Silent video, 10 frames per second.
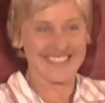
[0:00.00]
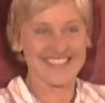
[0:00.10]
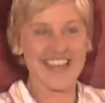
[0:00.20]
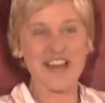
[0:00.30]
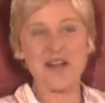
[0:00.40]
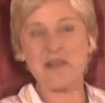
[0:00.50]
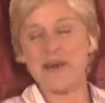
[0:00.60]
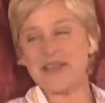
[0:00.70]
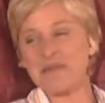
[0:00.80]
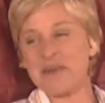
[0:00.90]
Not all
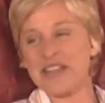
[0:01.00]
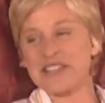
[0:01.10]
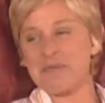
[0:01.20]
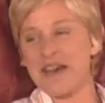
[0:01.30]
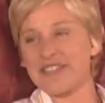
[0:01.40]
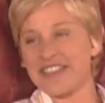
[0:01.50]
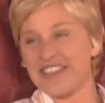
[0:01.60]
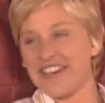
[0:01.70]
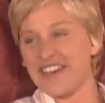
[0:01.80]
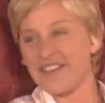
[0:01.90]
about the money, it's about the
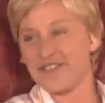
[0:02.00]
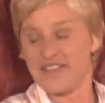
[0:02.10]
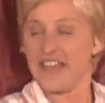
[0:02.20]
love.